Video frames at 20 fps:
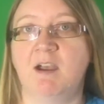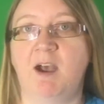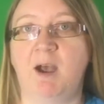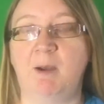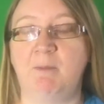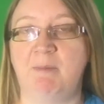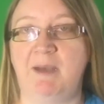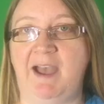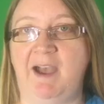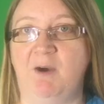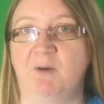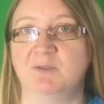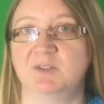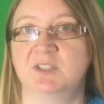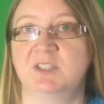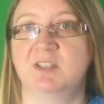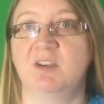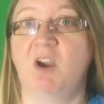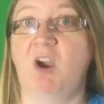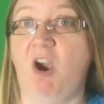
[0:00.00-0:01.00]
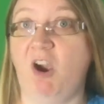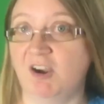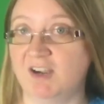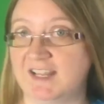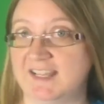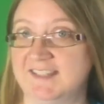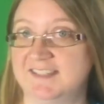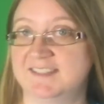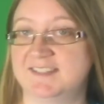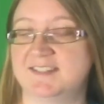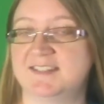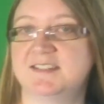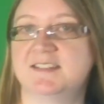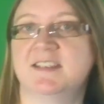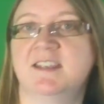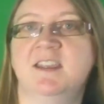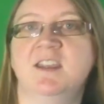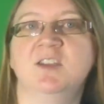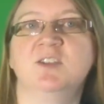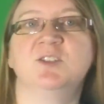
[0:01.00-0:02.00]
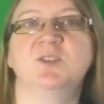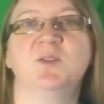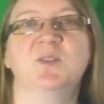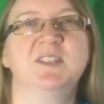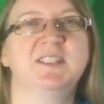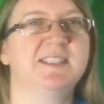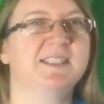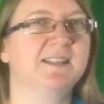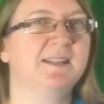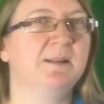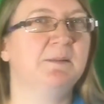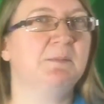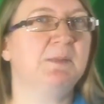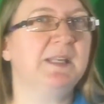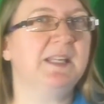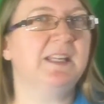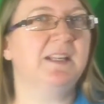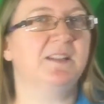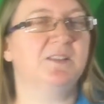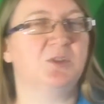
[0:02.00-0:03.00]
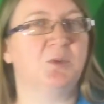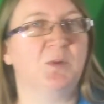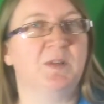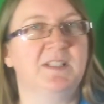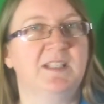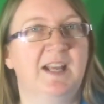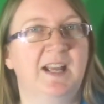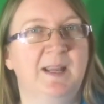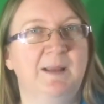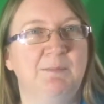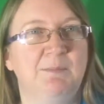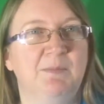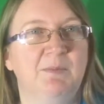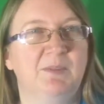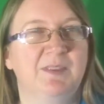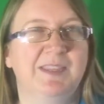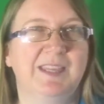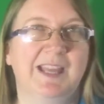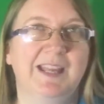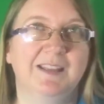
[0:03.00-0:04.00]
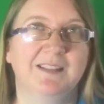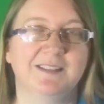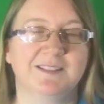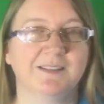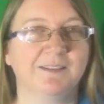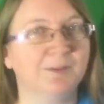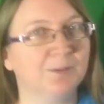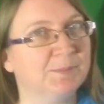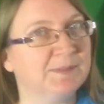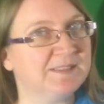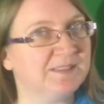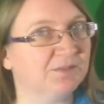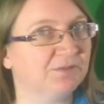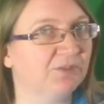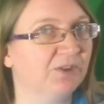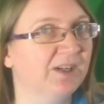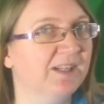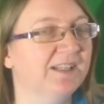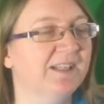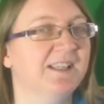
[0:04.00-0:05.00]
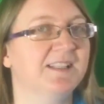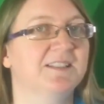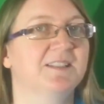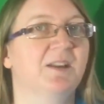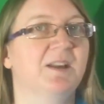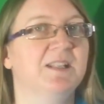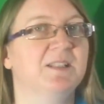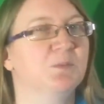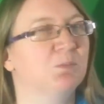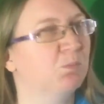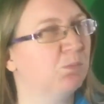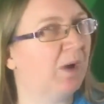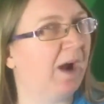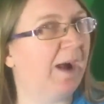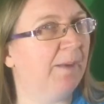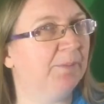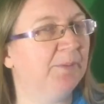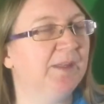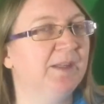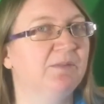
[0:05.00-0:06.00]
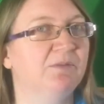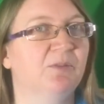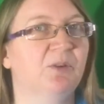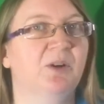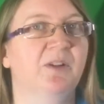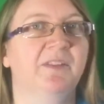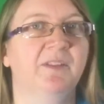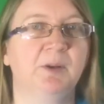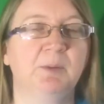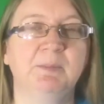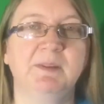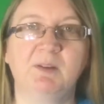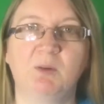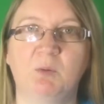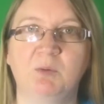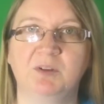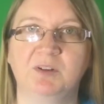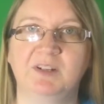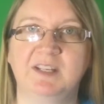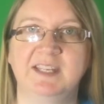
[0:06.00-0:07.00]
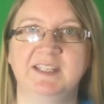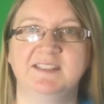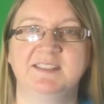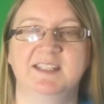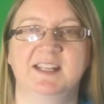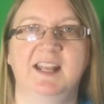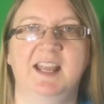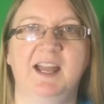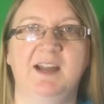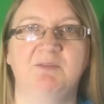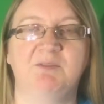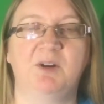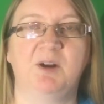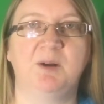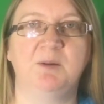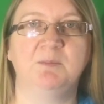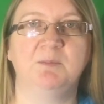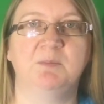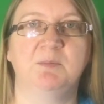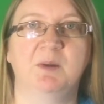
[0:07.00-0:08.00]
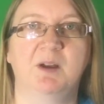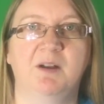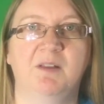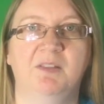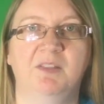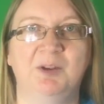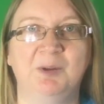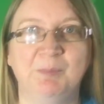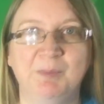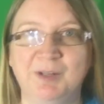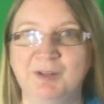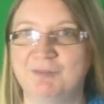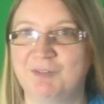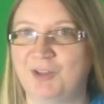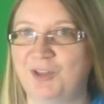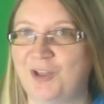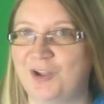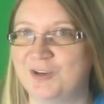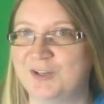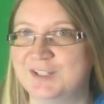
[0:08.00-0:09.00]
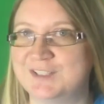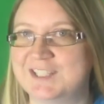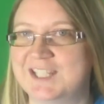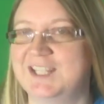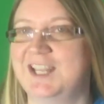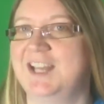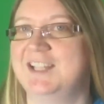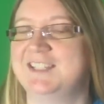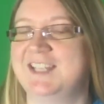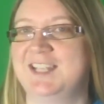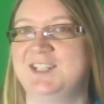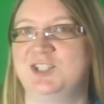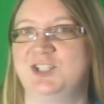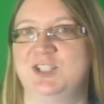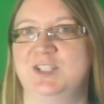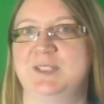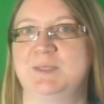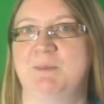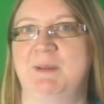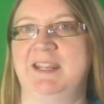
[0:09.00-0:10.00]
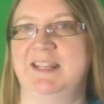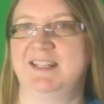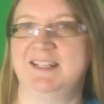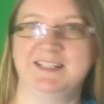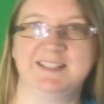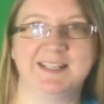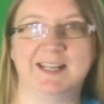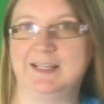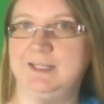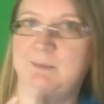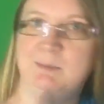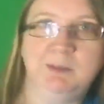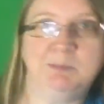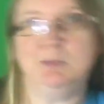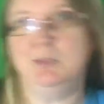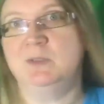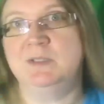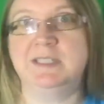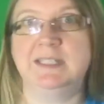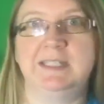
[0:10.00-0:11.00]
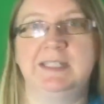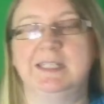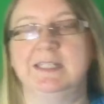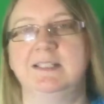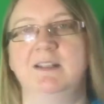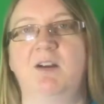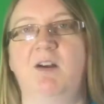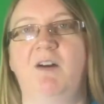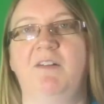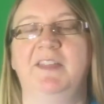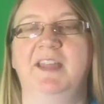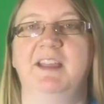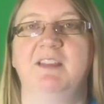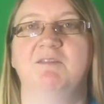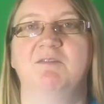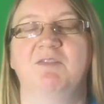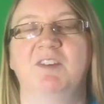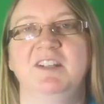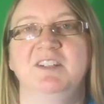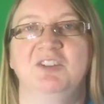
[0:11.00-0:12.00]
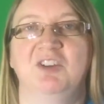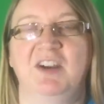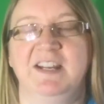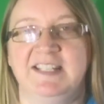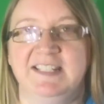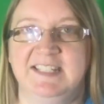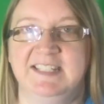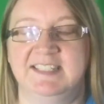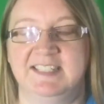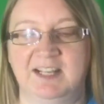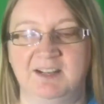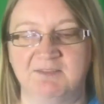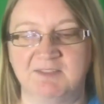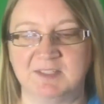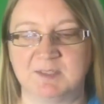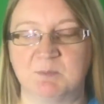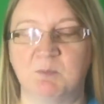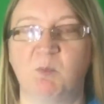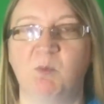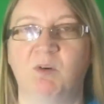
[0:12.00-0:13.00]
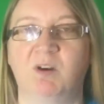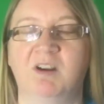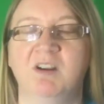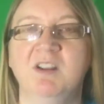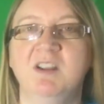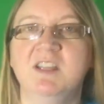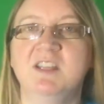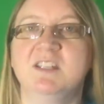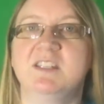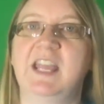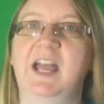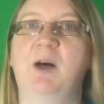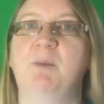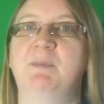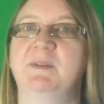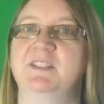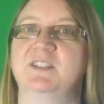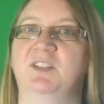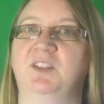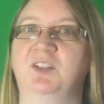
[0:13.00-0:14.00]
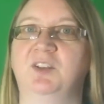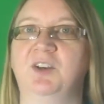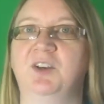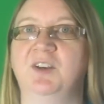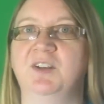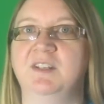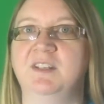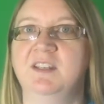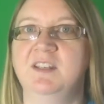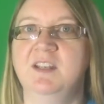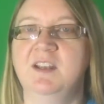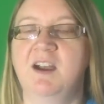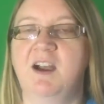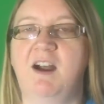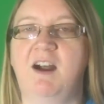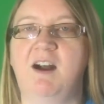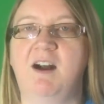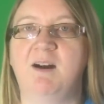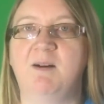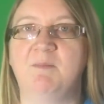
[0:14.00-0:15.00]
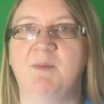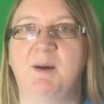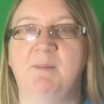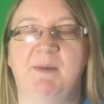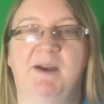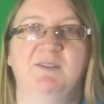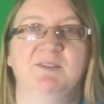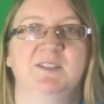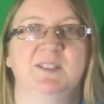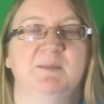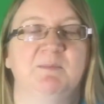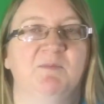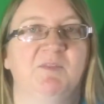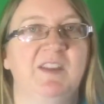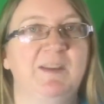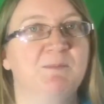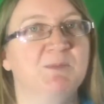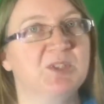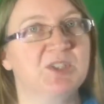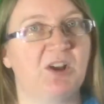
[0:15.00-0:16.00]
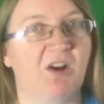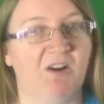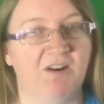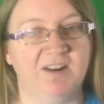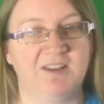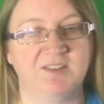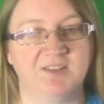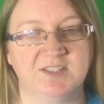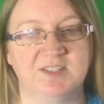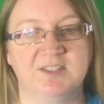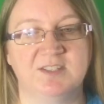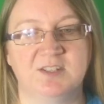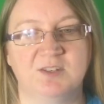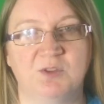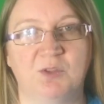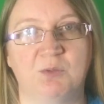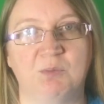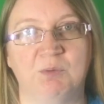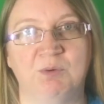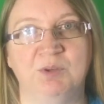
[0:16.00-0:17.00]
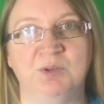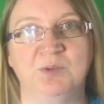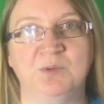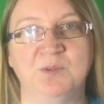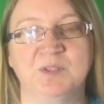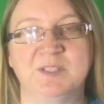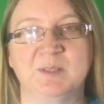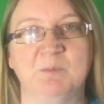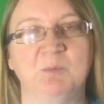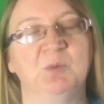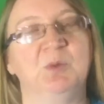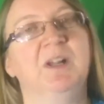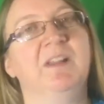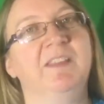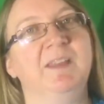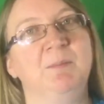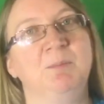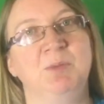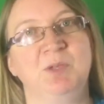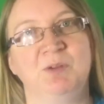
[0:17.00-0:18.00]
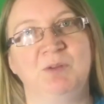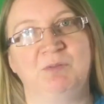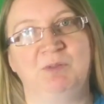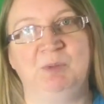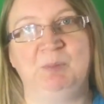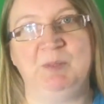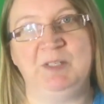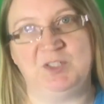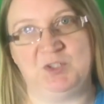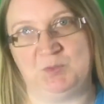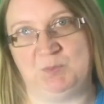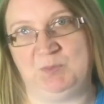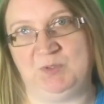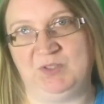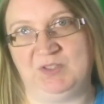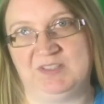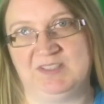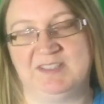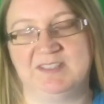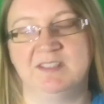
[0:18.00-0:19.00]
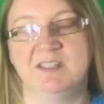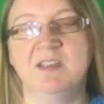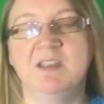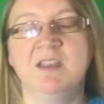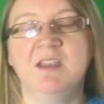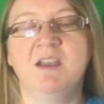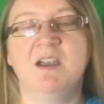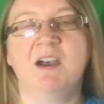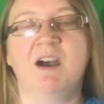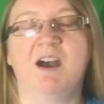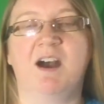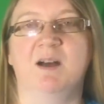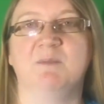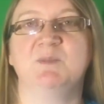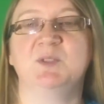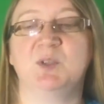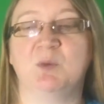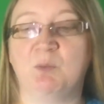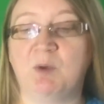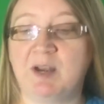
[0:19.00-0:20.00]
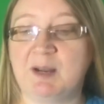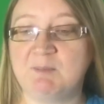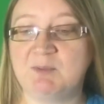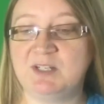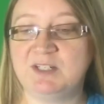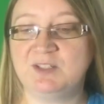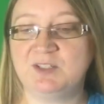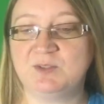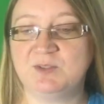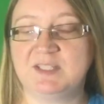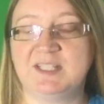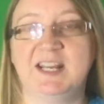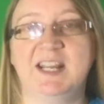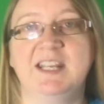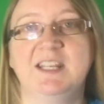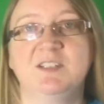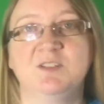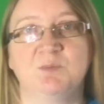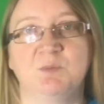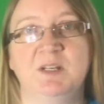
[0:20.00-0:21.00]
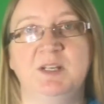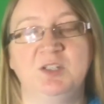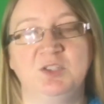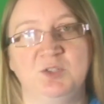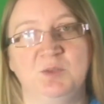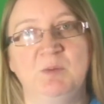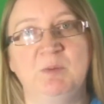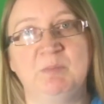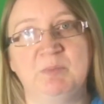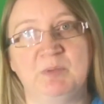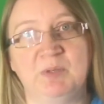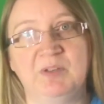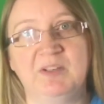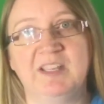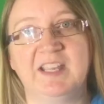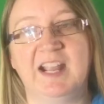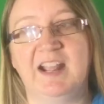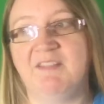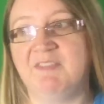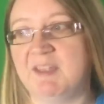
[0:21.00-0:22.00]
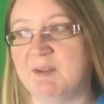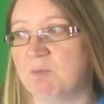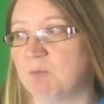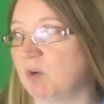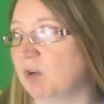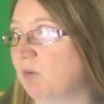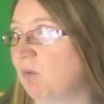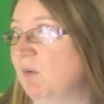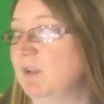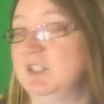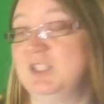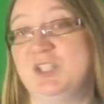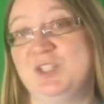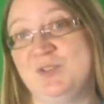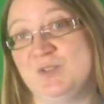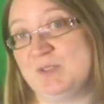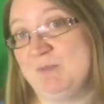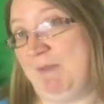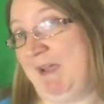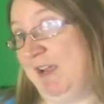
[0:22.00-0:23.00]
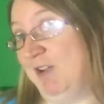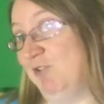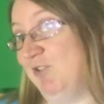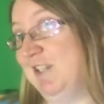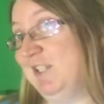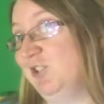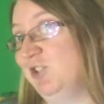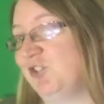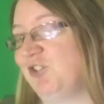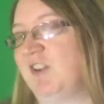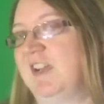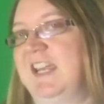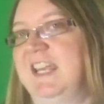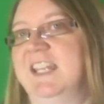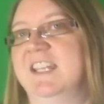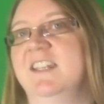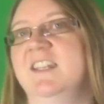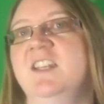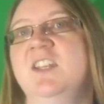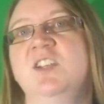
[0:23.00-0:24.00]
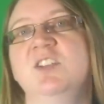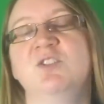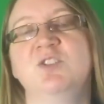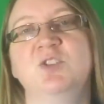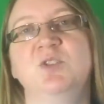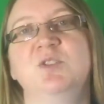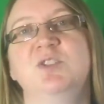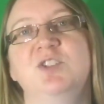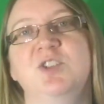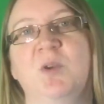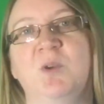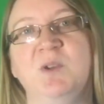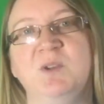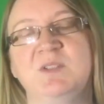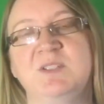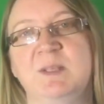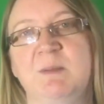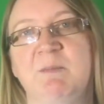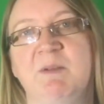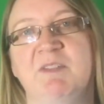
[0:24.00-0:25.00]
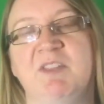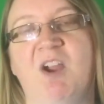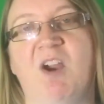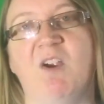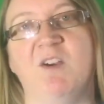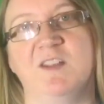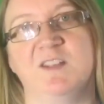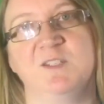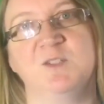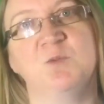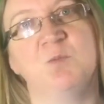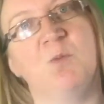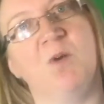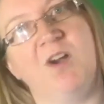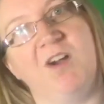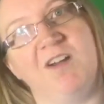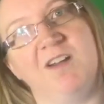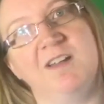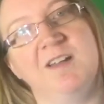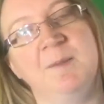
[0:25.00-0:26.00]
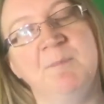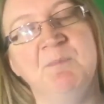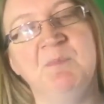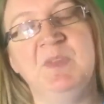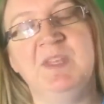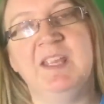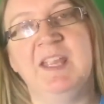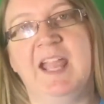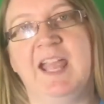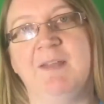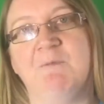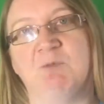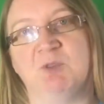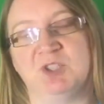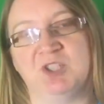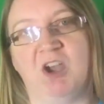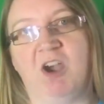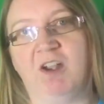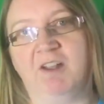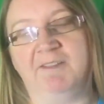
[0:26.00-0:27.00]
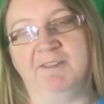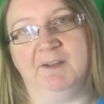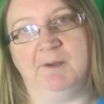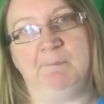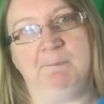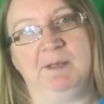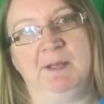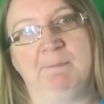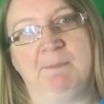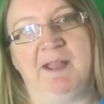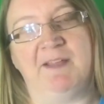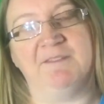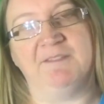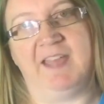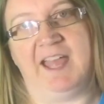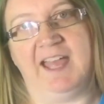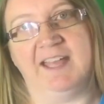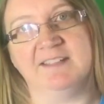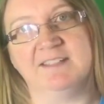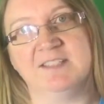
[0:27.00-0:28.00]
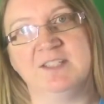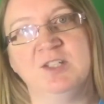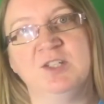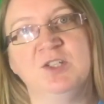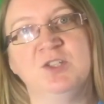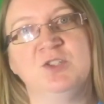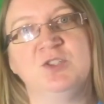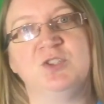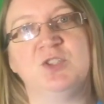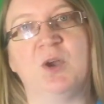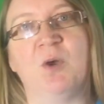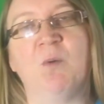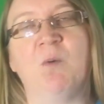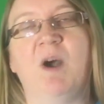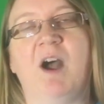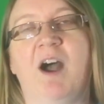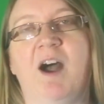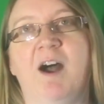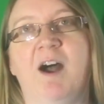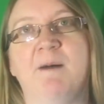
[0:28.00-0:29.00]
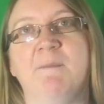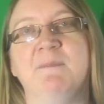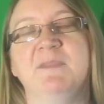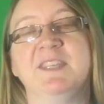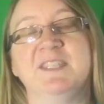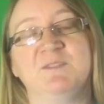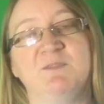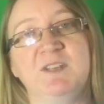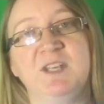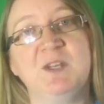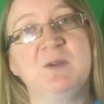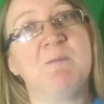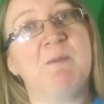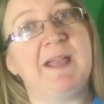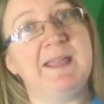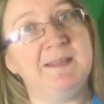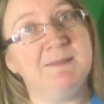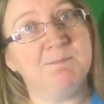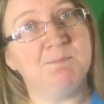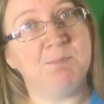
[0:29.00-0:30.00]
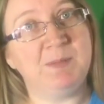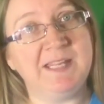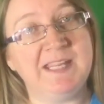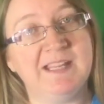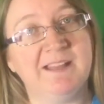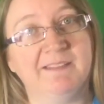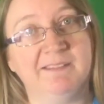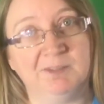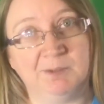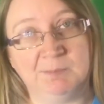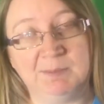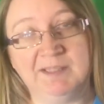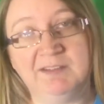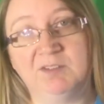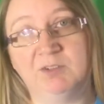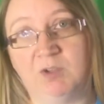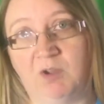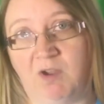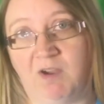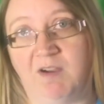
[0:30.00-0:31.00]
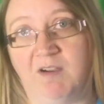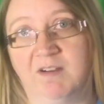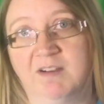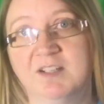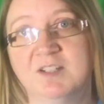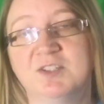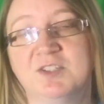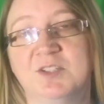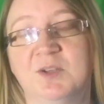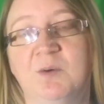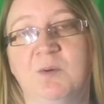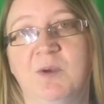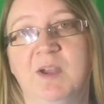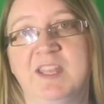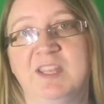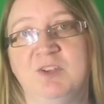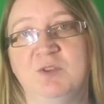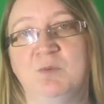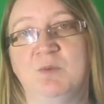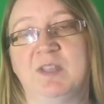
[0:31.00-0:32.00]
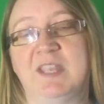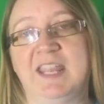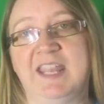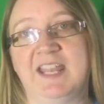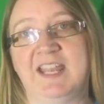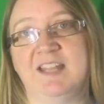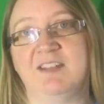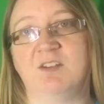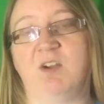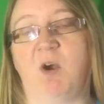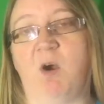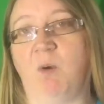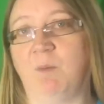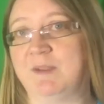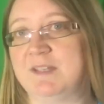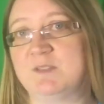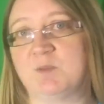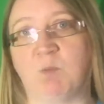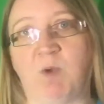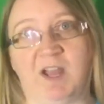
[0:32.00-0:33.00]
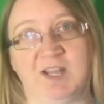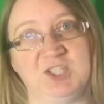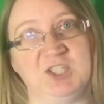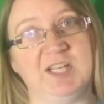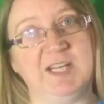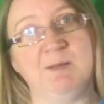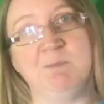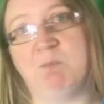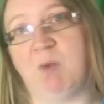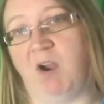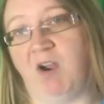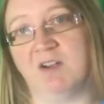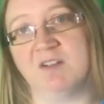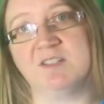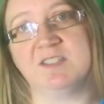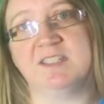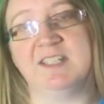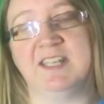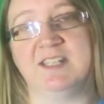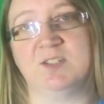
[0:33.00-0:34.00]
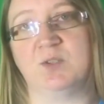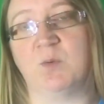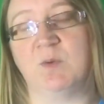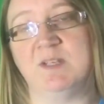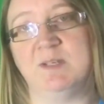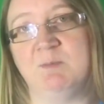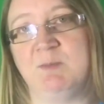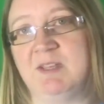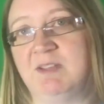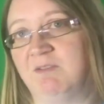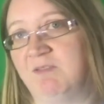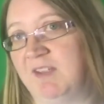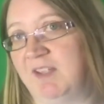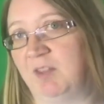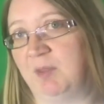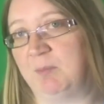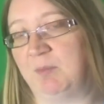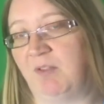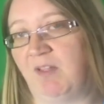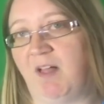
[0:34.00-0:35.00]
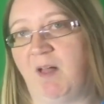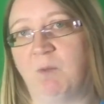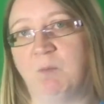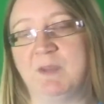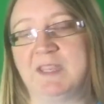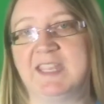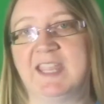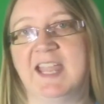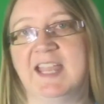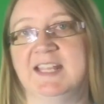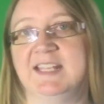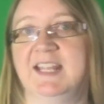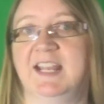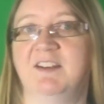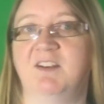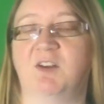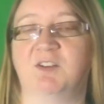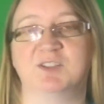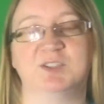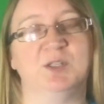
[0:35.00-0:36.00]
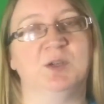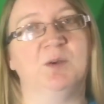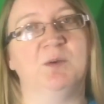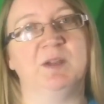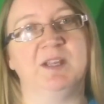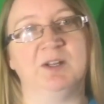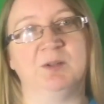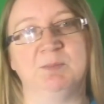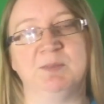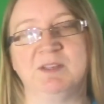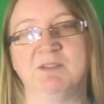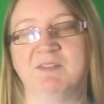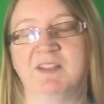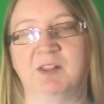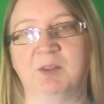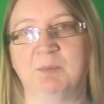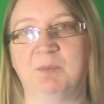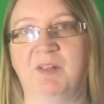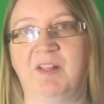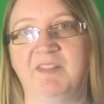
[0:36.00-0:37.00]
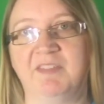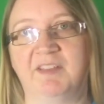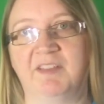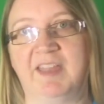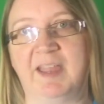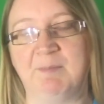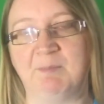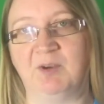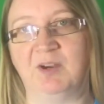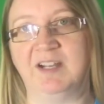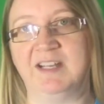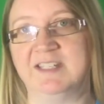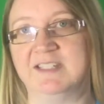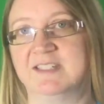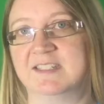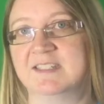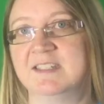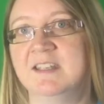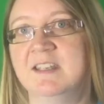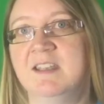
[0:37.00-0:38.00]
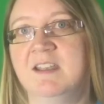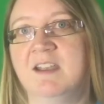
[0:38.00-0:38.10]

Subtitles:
about artists. So this is going to be a story time that is a little bit different. It's probably for a little bit older kids that have a little bit of a longer attention span. It's not going to be music and all that fun, crazy stuff. It's more to help us learn about some famous artists through some really beautiful picture books. So what I'm going to do today is read you a book, and then we're going to use my green screen to show you some of the artist's work, and we'll talk a little bit about that. So this video might be a little bit long, so you can always watch it in parts. It's going to be available all weekend, and also it'll be available on the library's